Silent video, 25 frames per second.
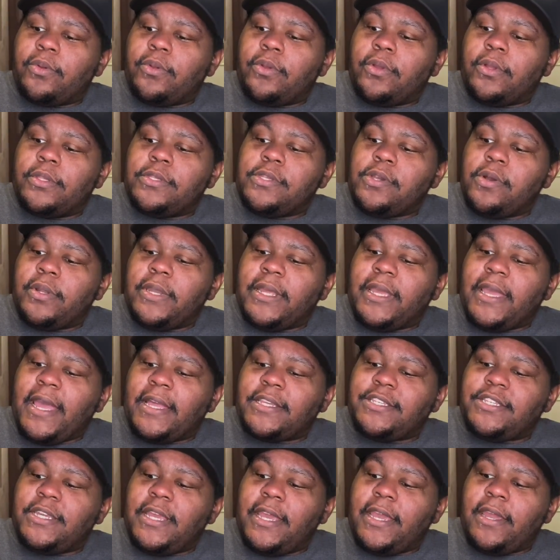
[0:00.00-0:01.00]
Tony
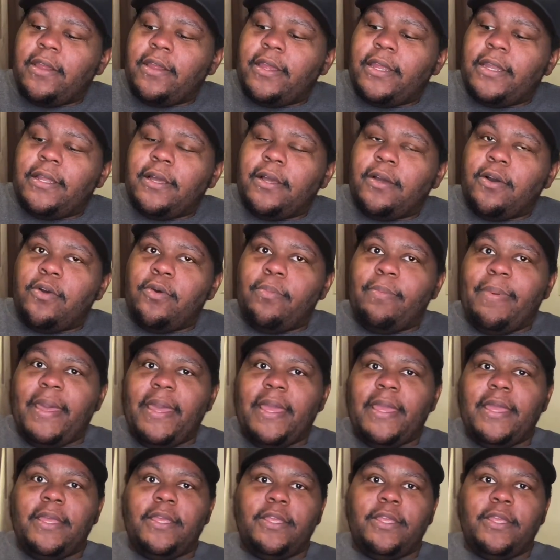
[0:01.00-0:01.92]
Cashier and the Old Bay.